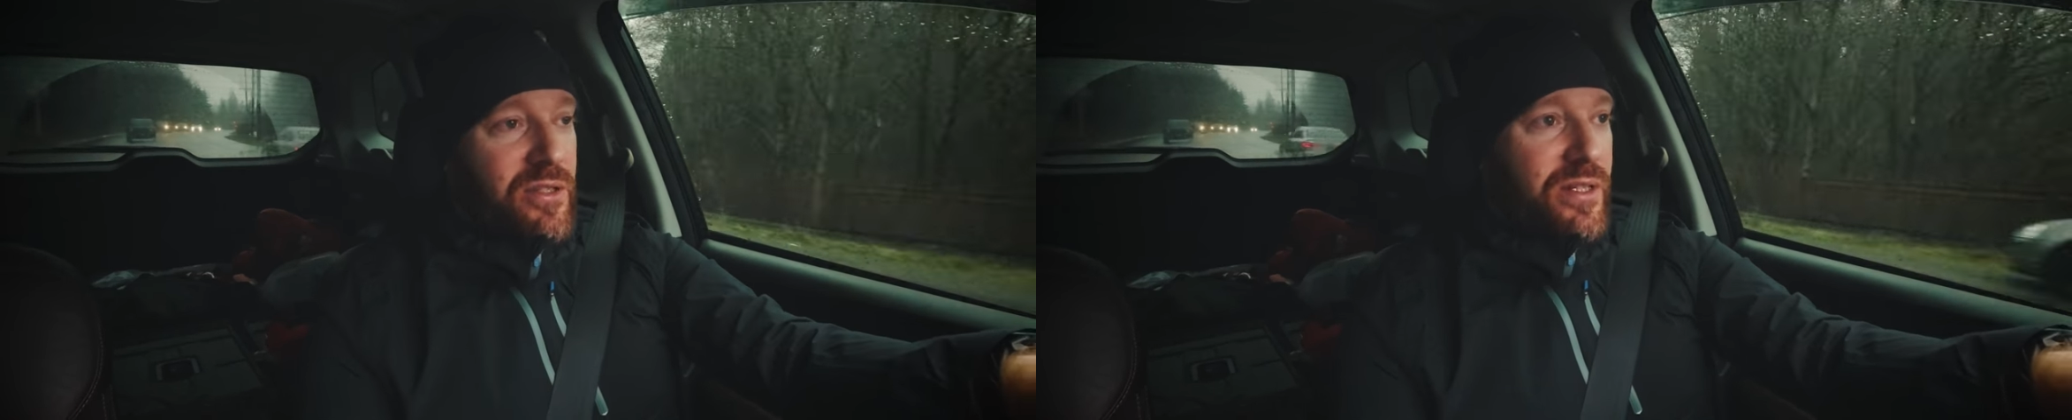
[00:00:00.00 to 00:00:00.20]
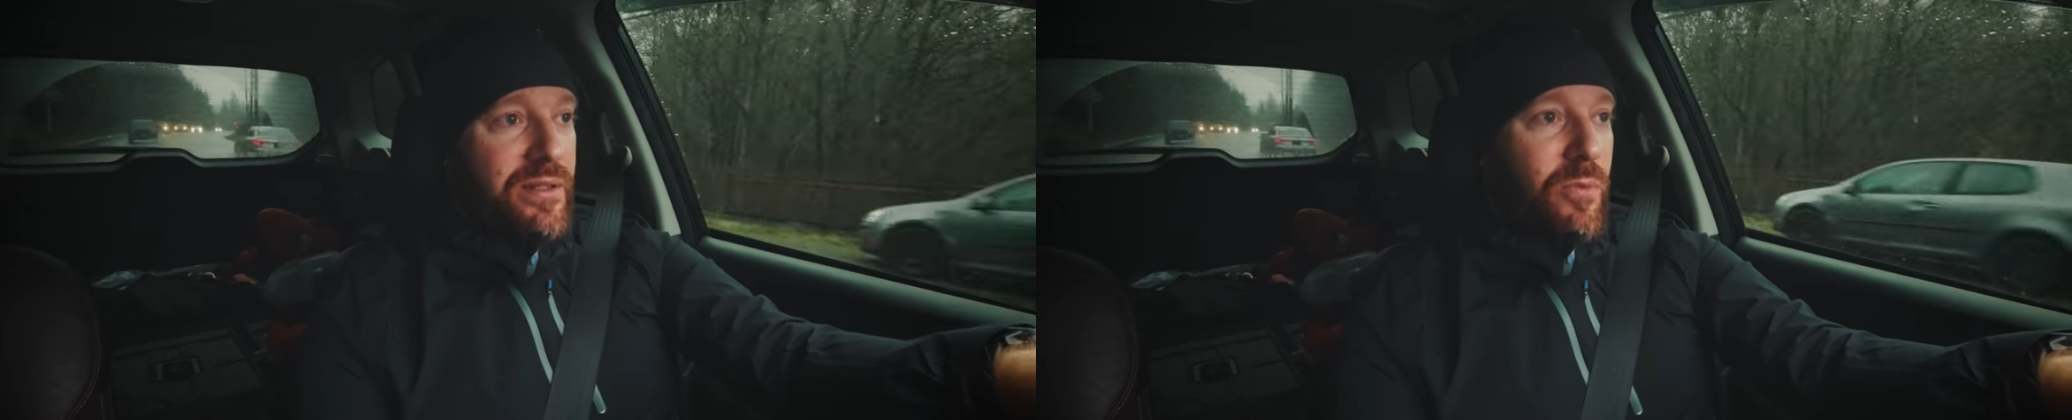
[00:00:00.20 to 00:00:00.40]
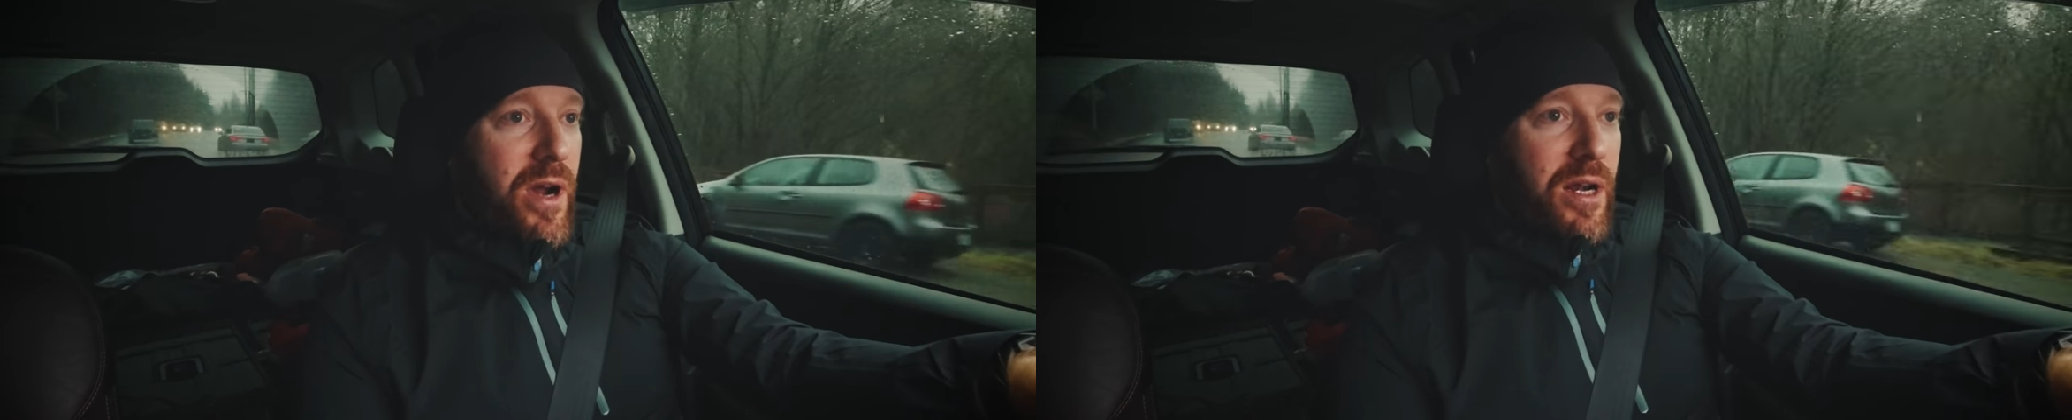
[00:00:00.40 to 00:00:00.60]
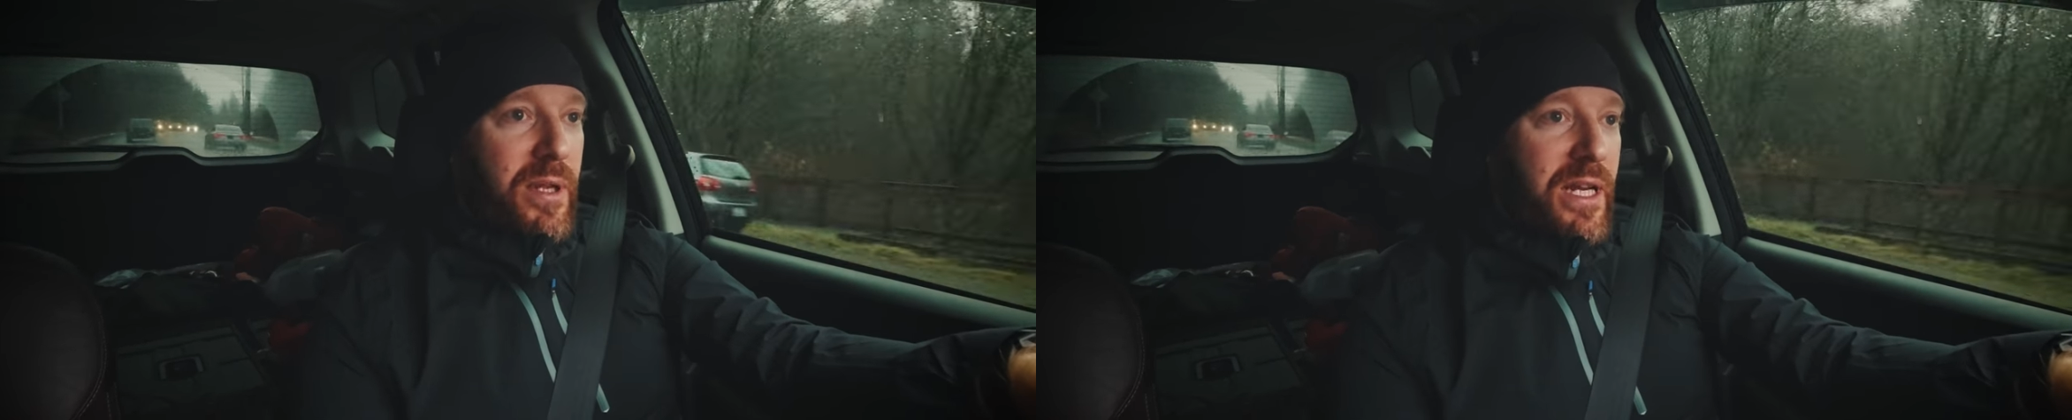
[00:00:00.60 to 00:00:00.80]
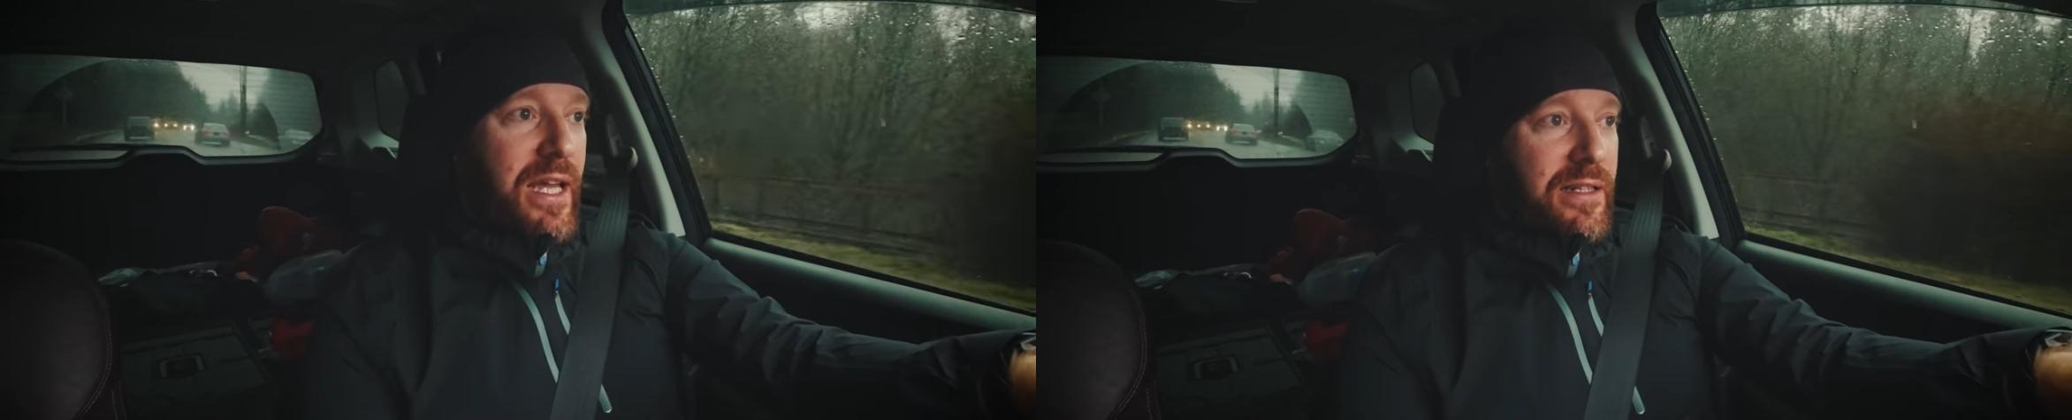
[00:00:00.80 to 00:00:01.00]
and just wanting
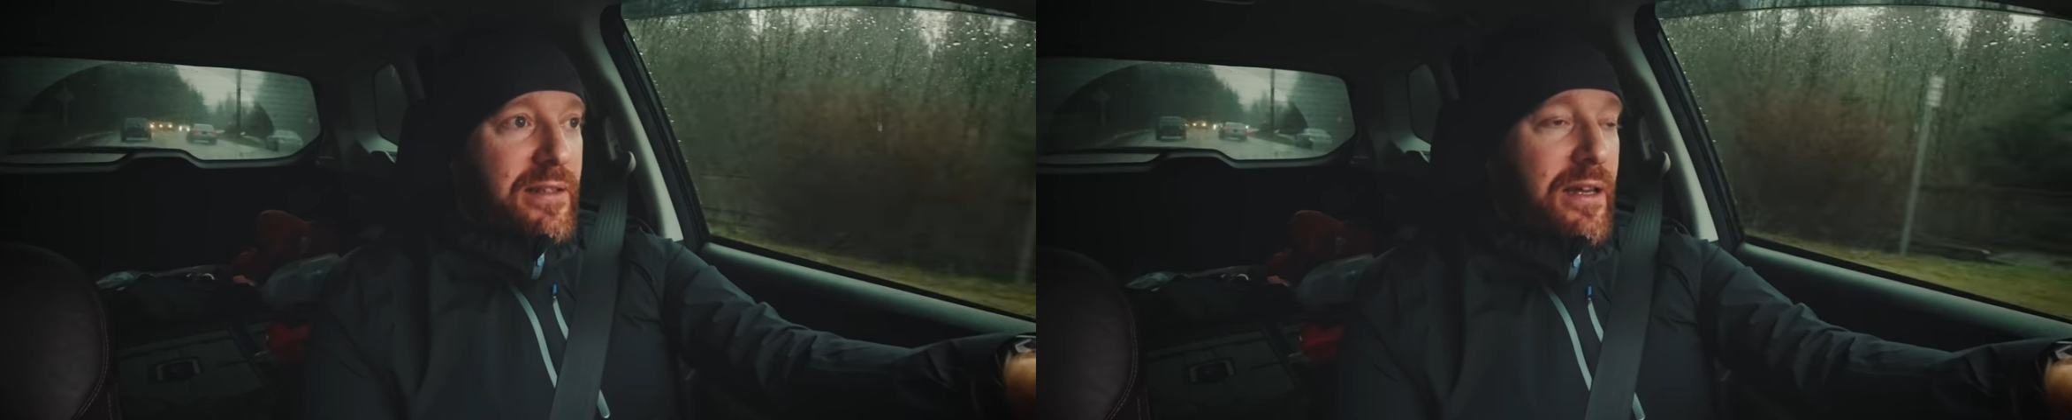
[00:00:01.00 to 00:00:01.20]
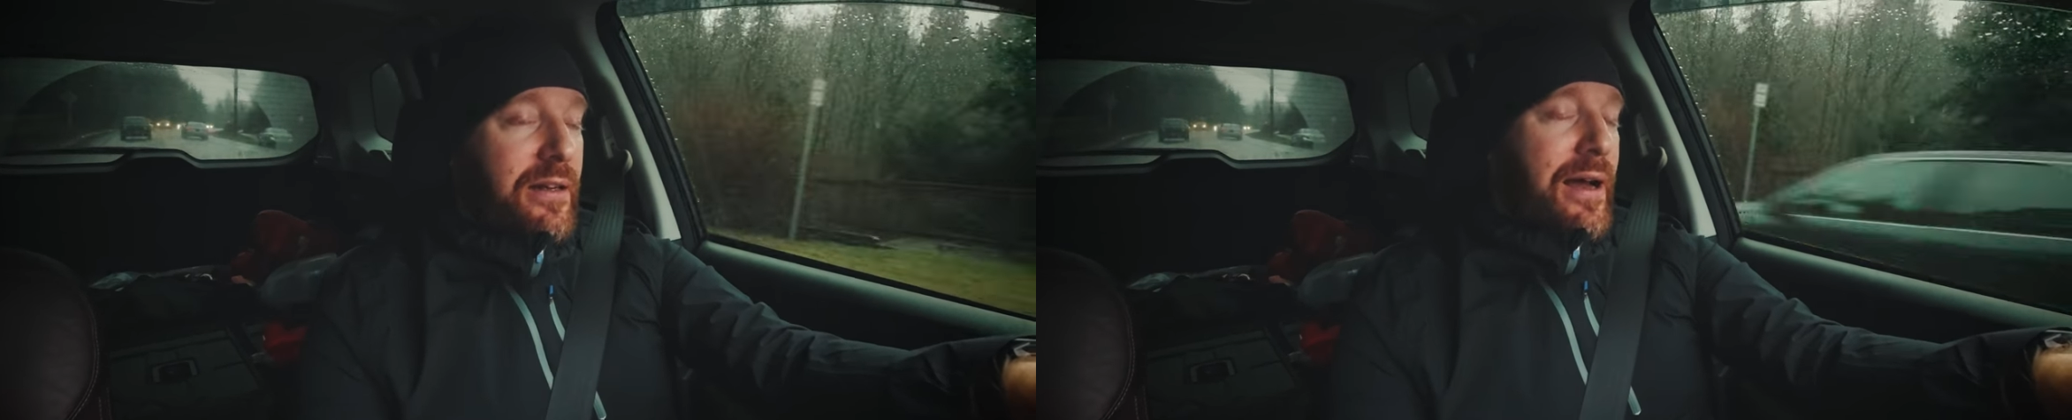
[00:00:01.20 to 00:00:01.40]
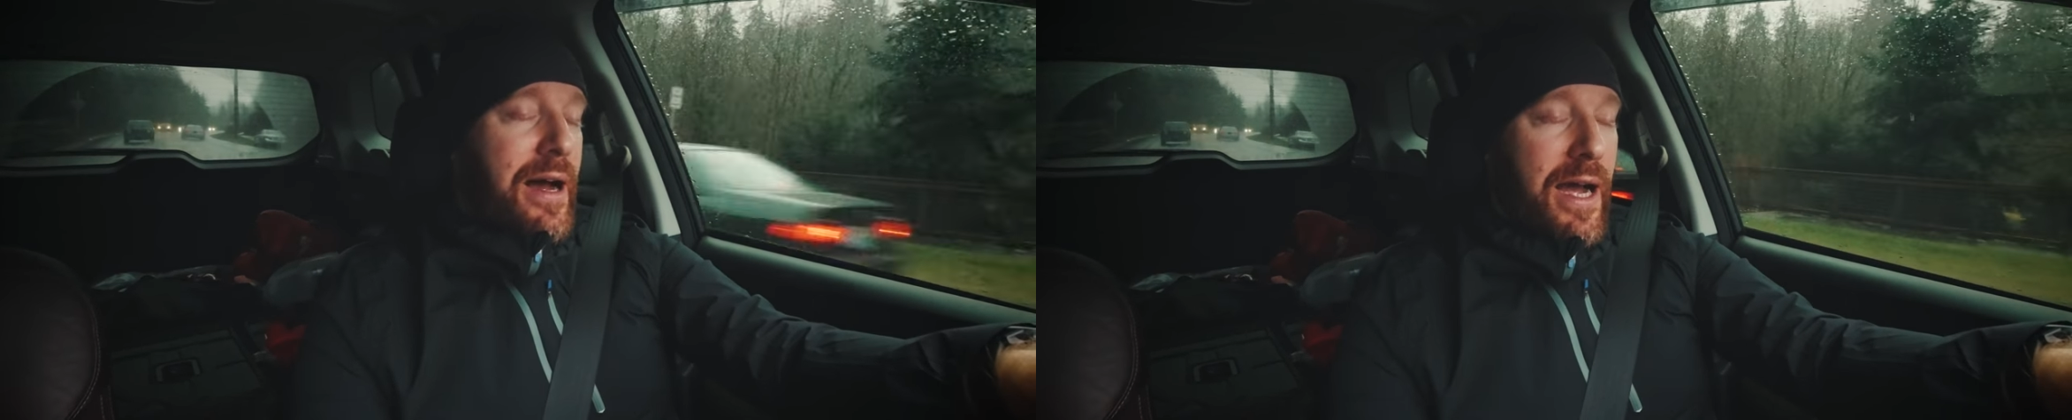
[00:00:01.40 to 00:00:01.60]
me to get it done.